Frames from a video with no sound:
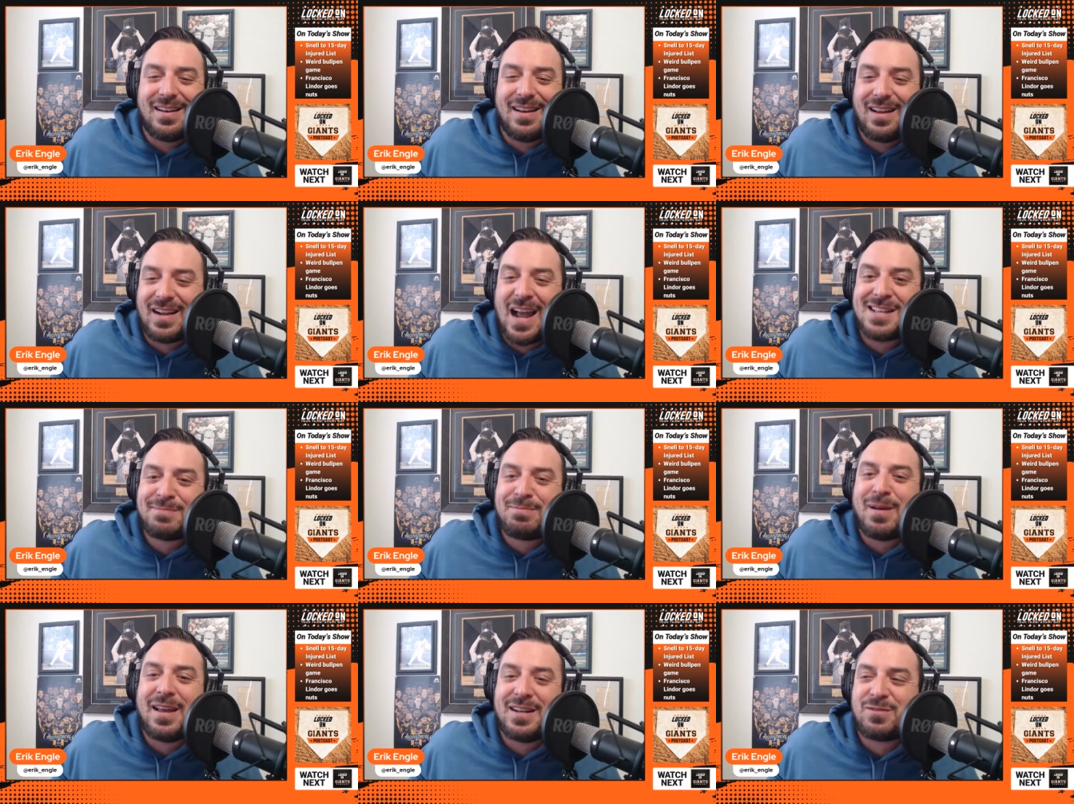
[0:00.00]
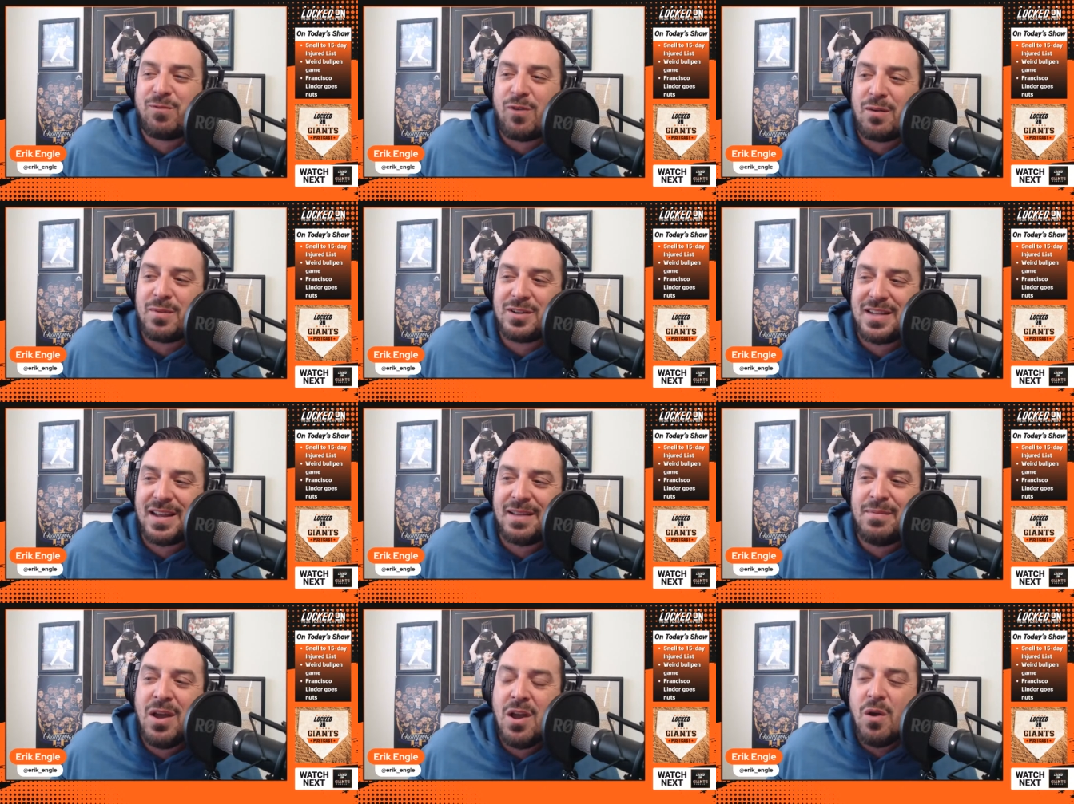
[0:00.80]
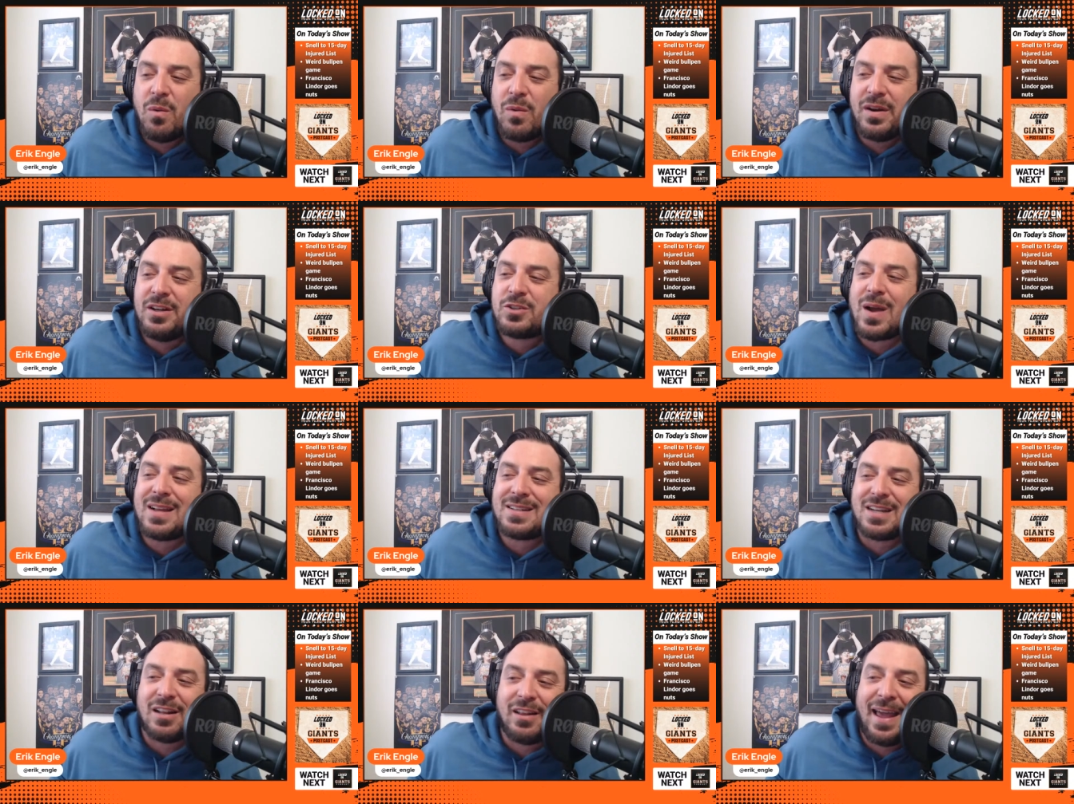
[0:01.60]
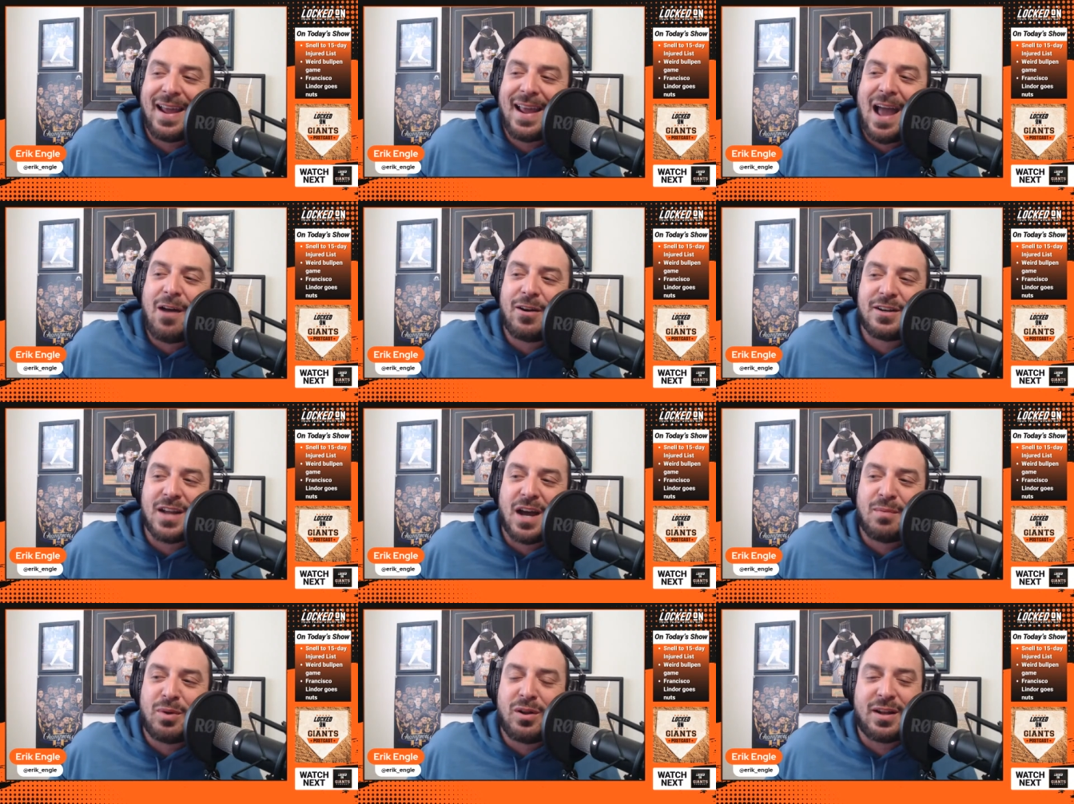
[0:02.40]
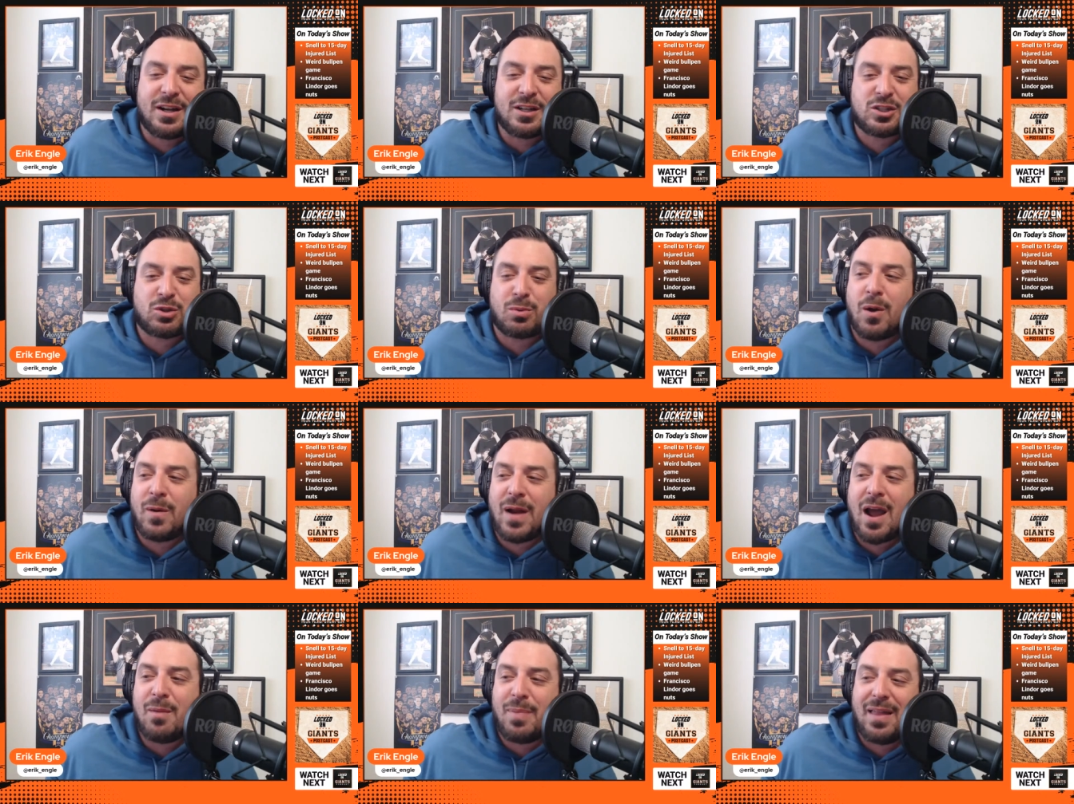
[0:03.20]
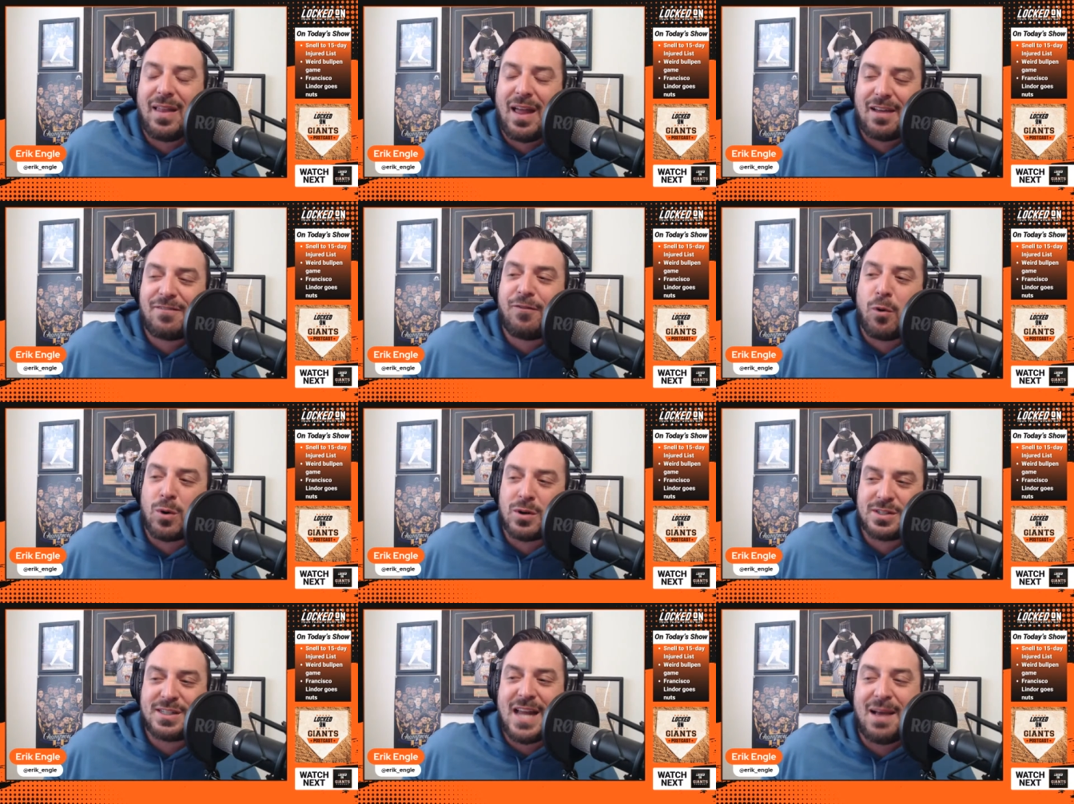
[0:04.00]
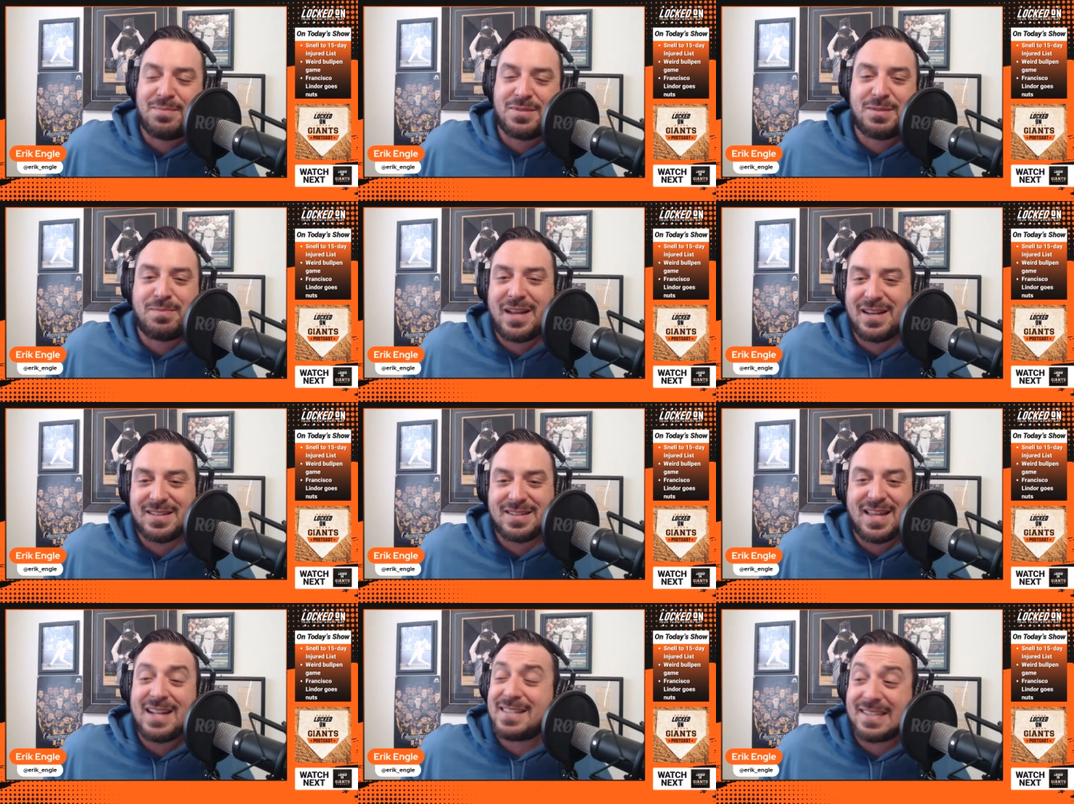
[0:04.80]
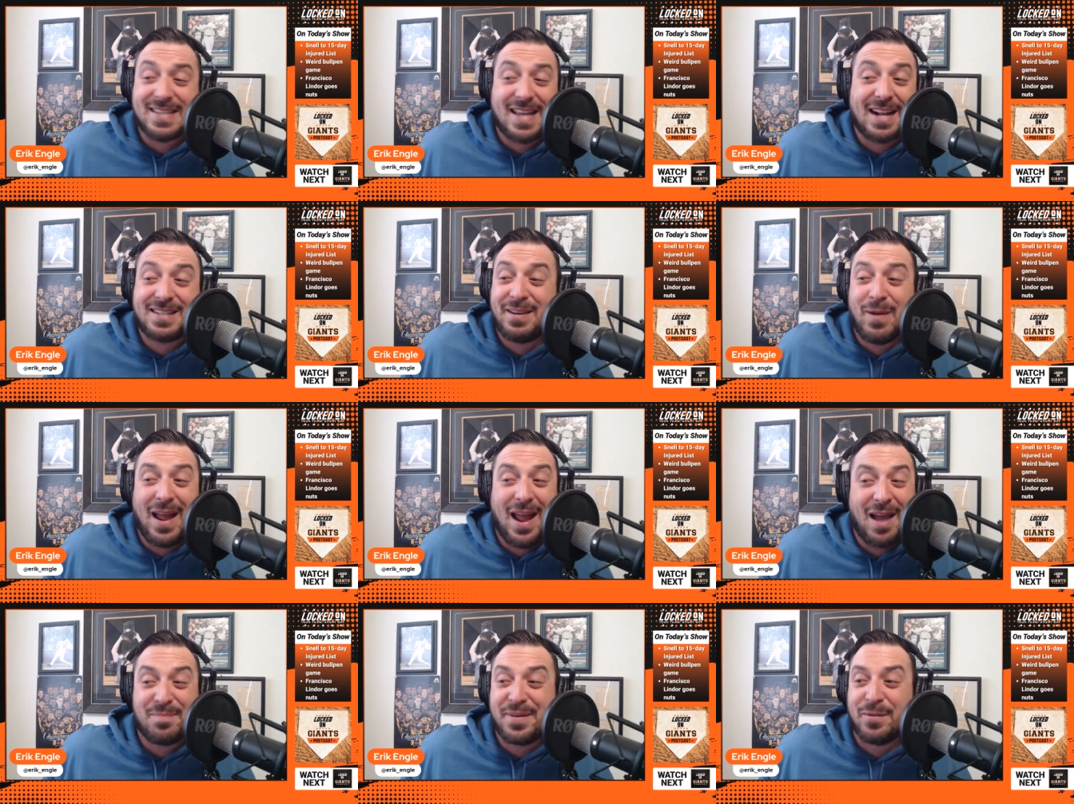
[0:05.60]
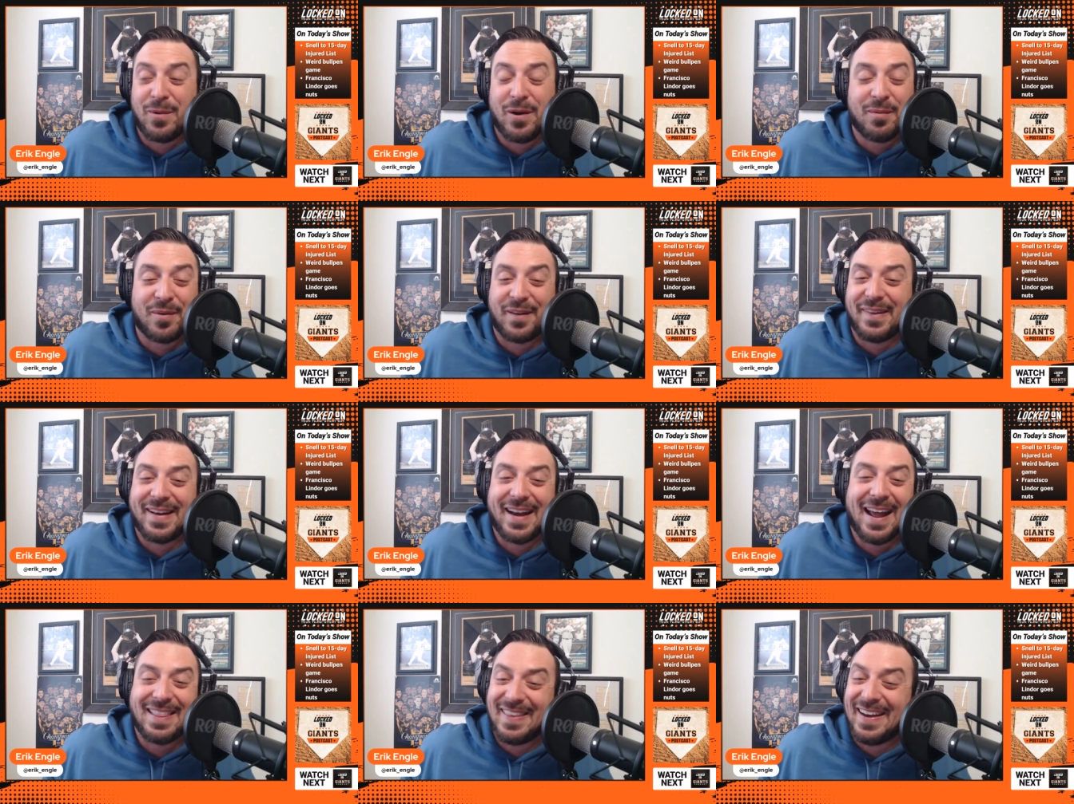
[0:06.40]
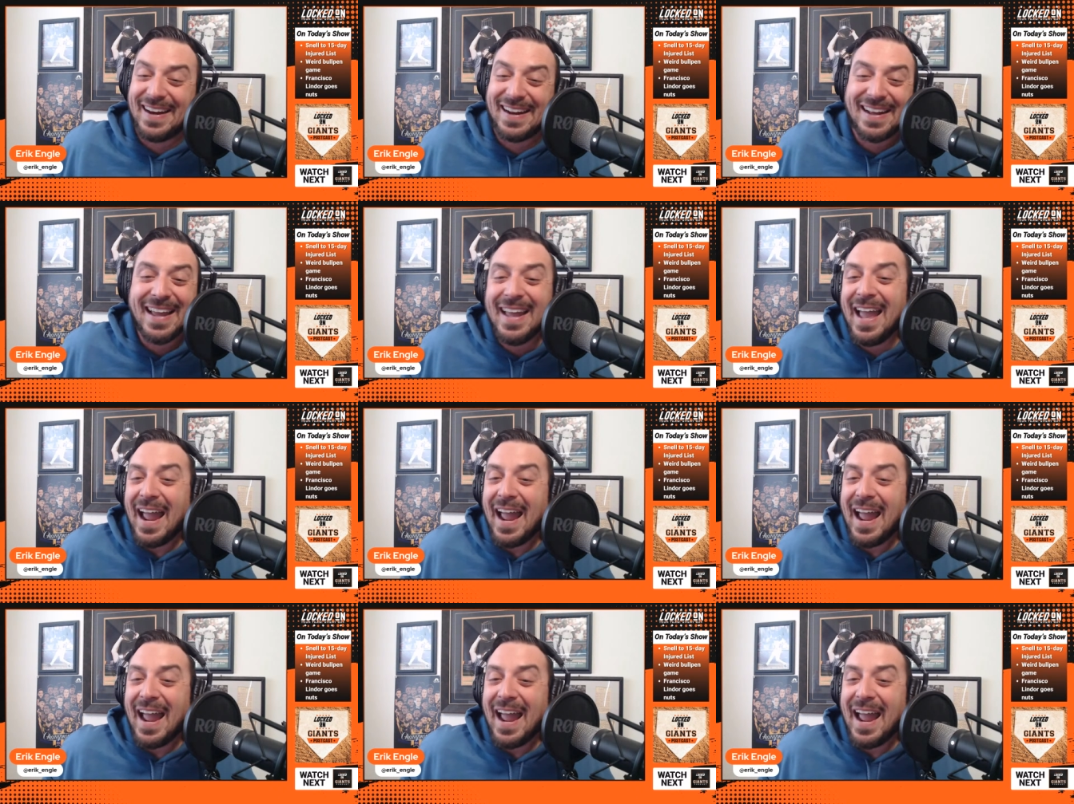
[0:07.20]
a guy's playing his former team when he tries to leg out a double and is thrown out by like 4 steps, because that's exactly what happened to Wilmer in the 9th inning.